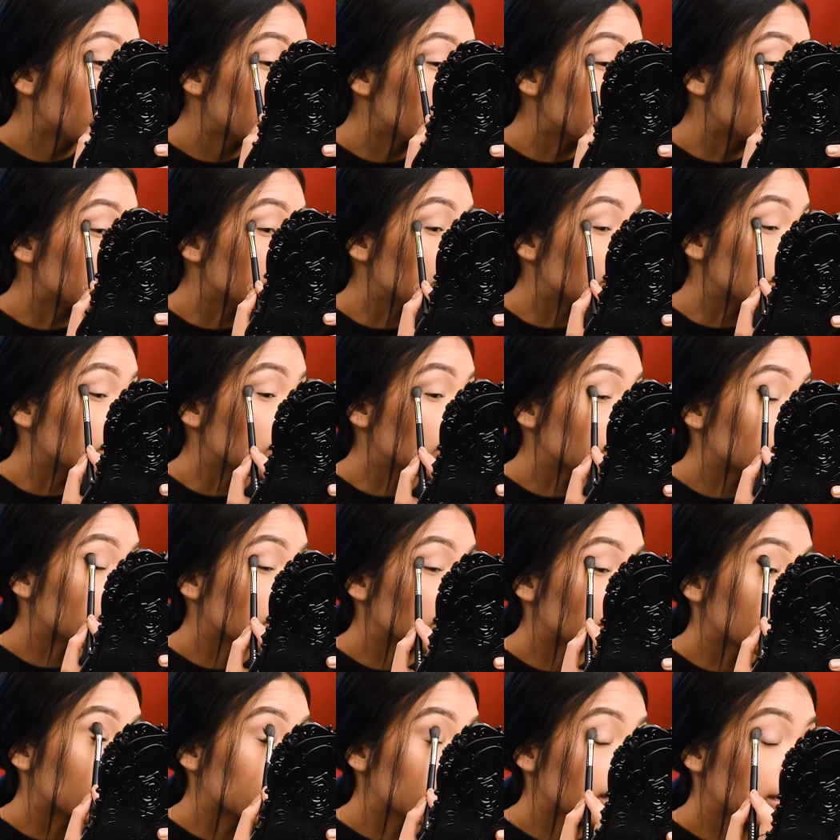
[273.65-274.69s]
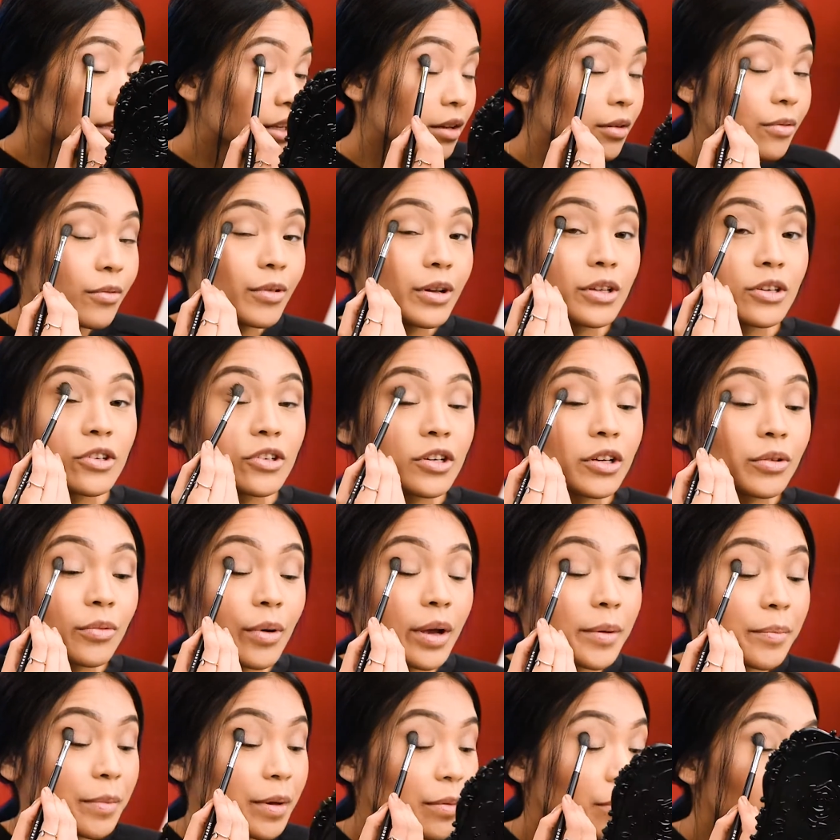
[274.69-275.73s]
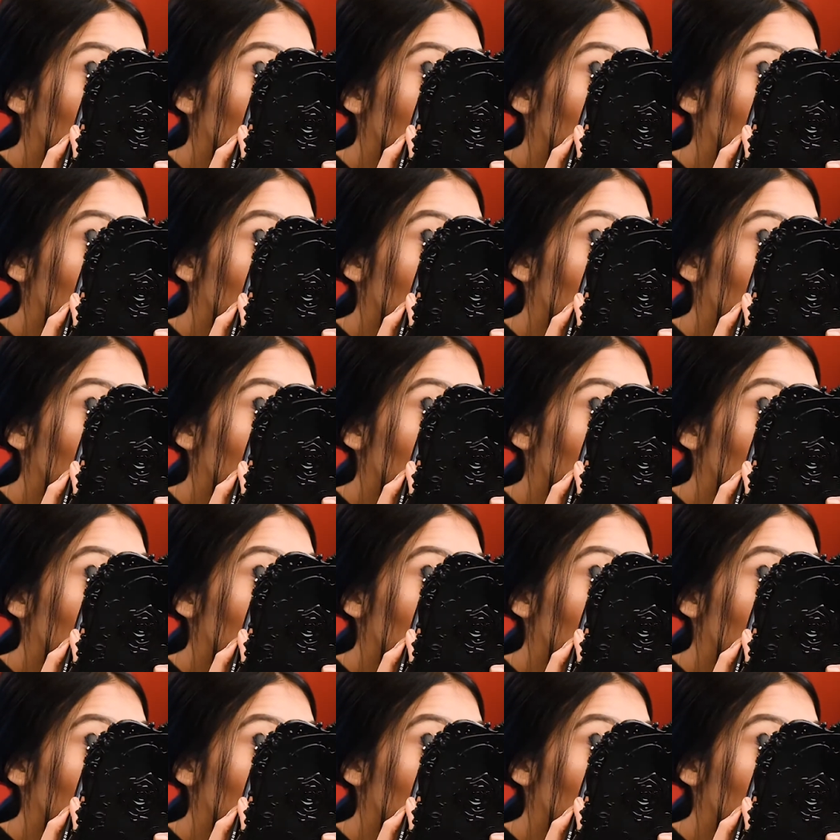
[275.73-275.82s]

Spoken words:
And using again windshield wiping